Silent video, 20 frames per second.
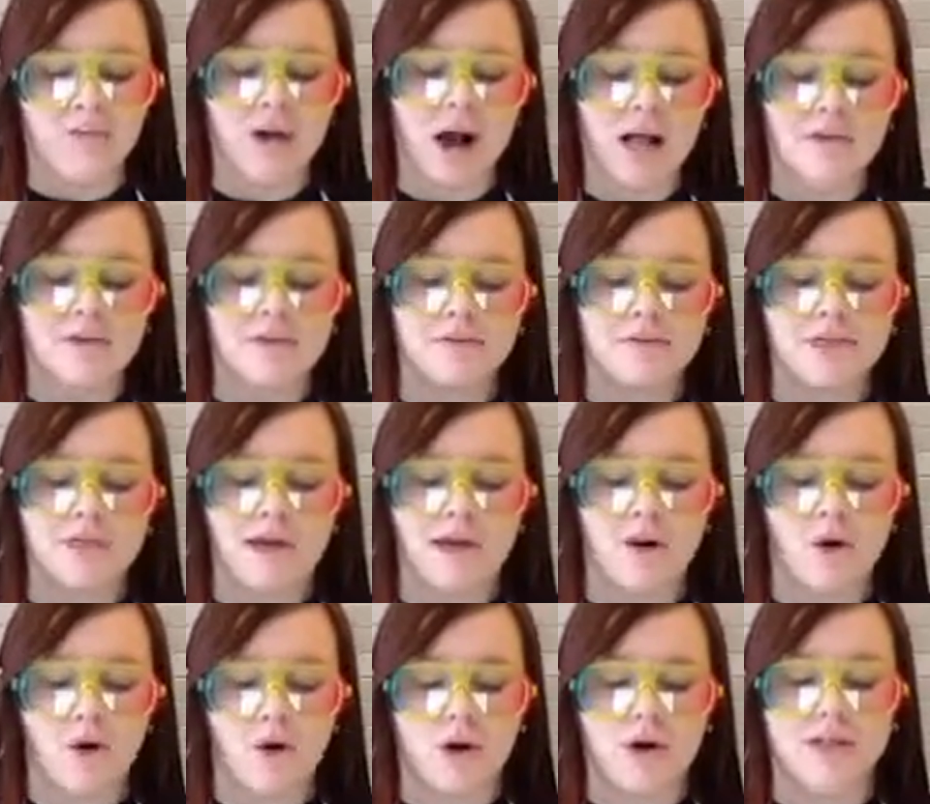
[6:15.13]
Problems
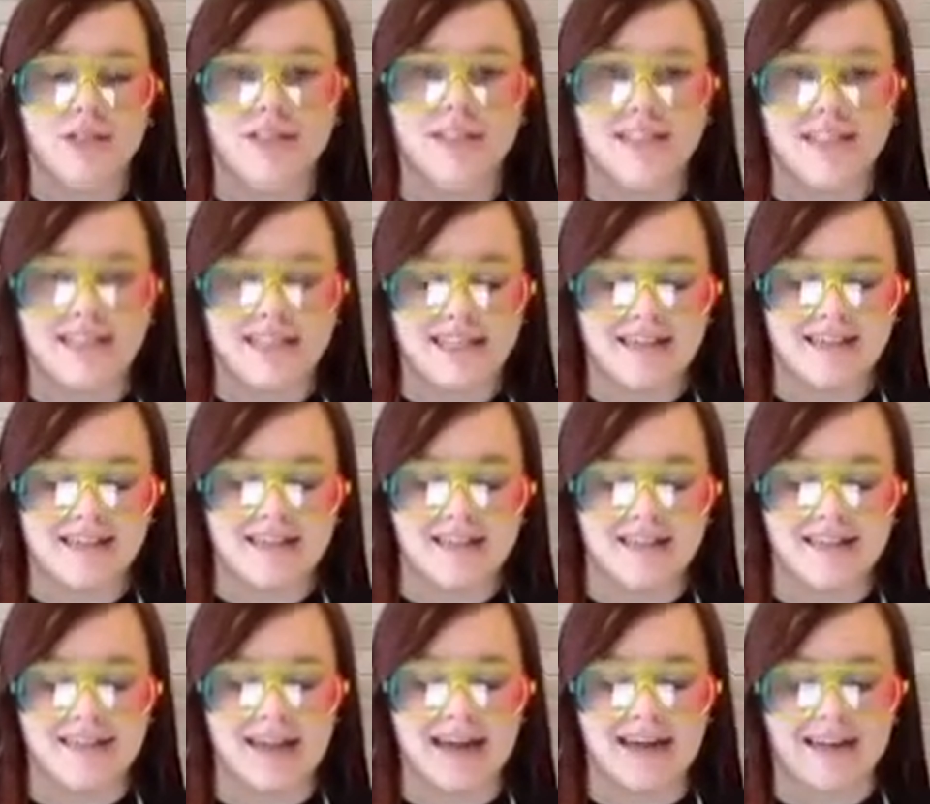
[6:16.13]
or
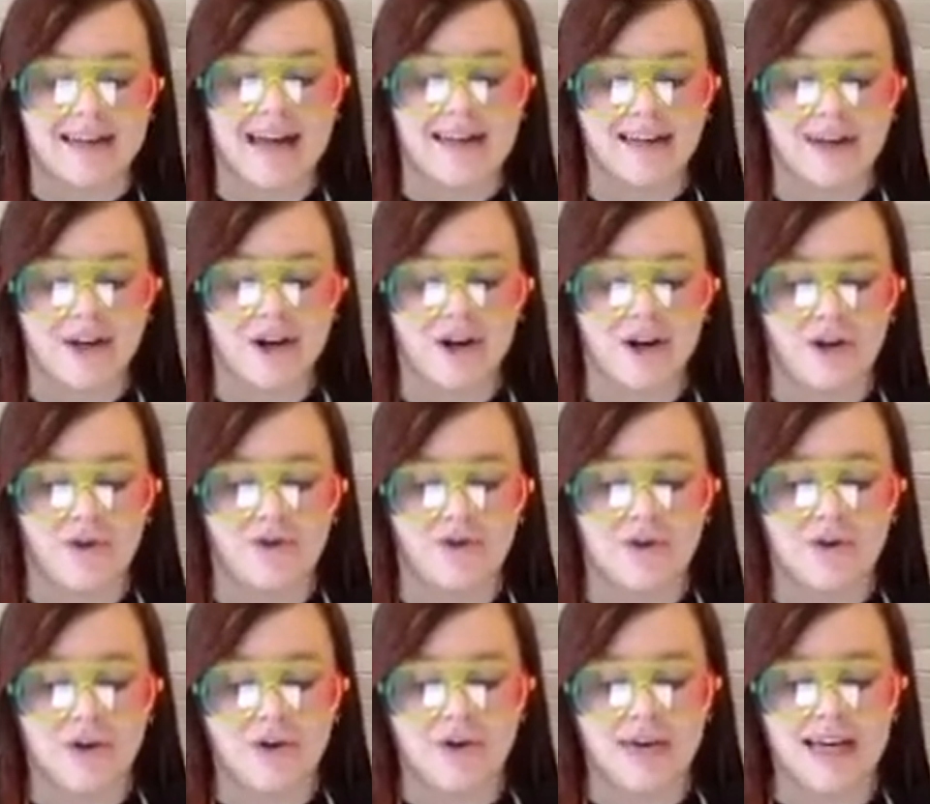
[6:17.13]
diseases that can occur if
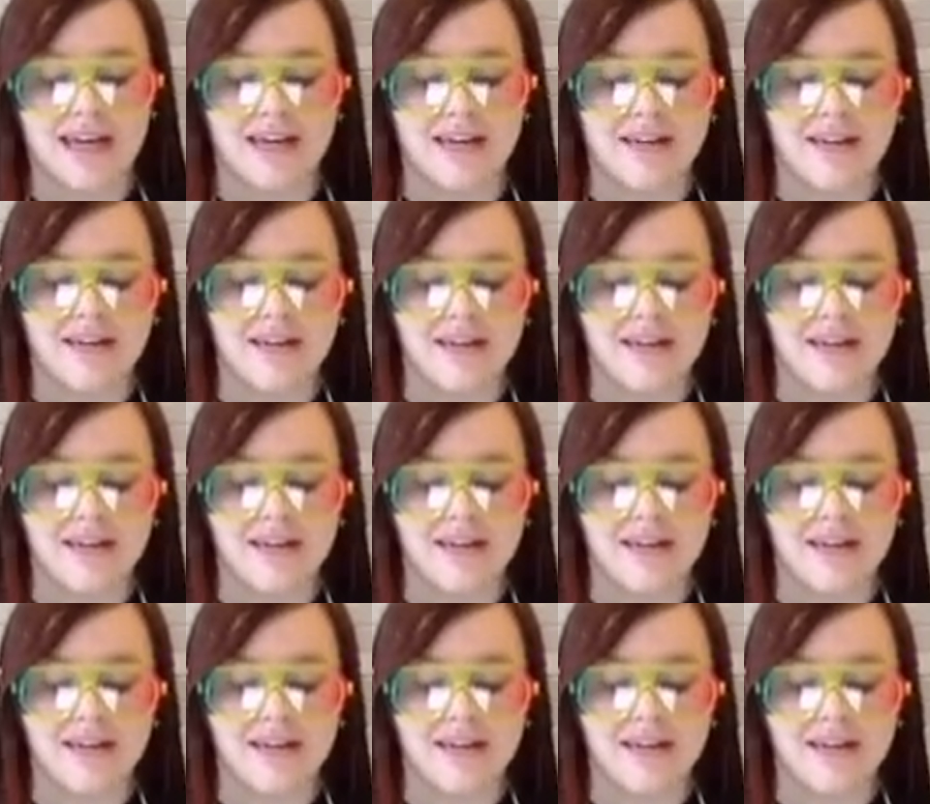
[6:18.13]
you don't take